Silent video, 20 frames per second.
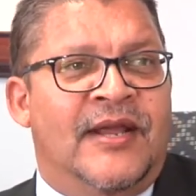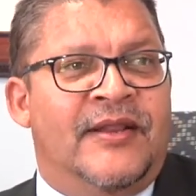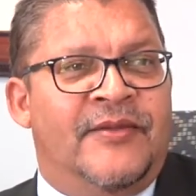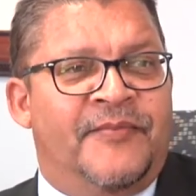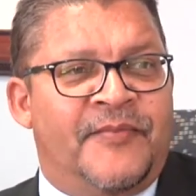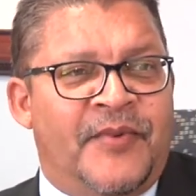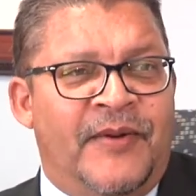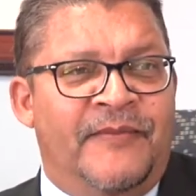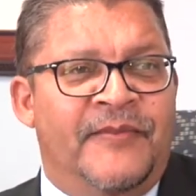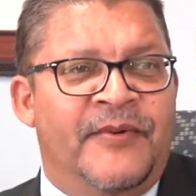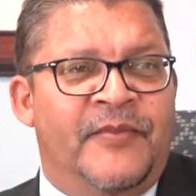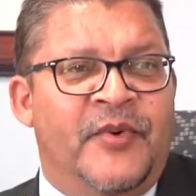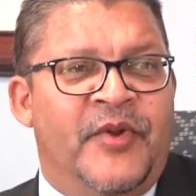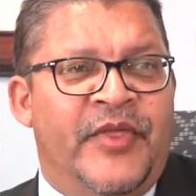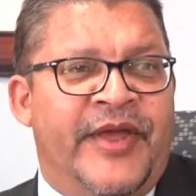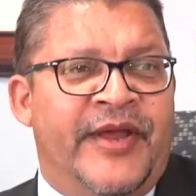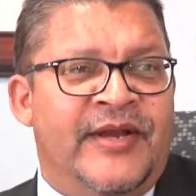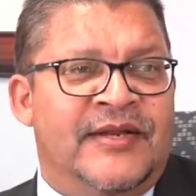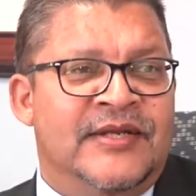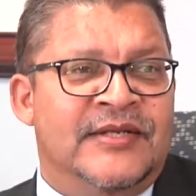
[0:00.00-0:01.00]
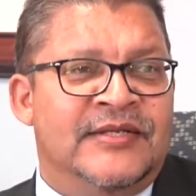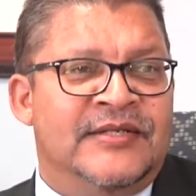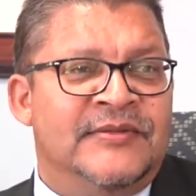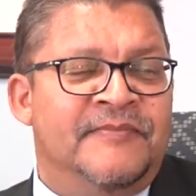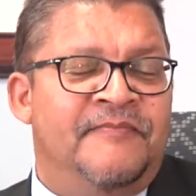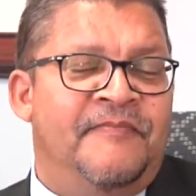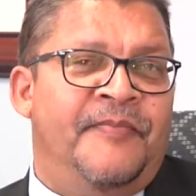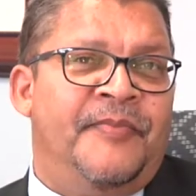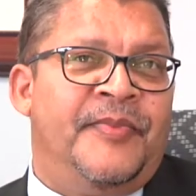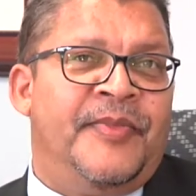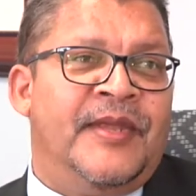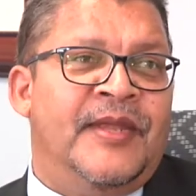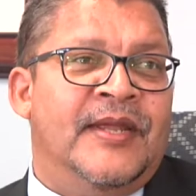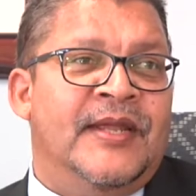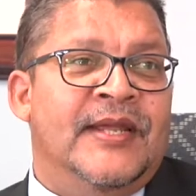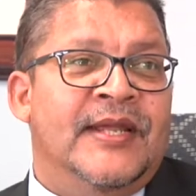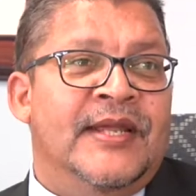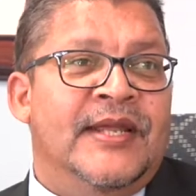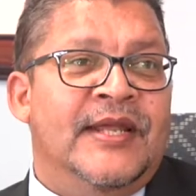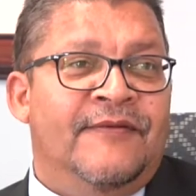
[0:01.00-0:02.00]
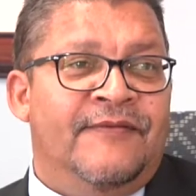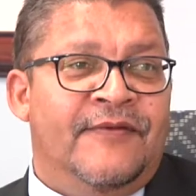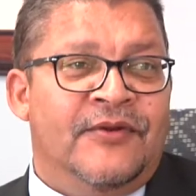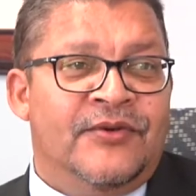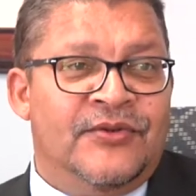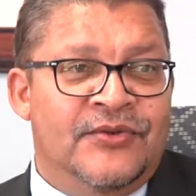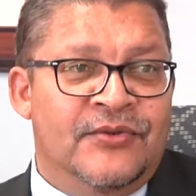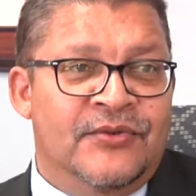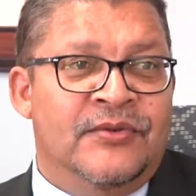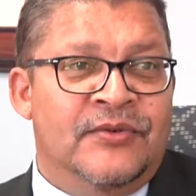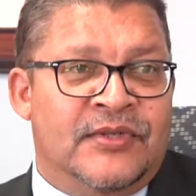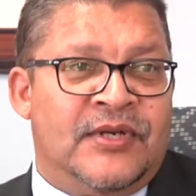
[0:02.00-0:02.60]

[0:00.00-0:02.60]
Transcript: And the problem with that is if you do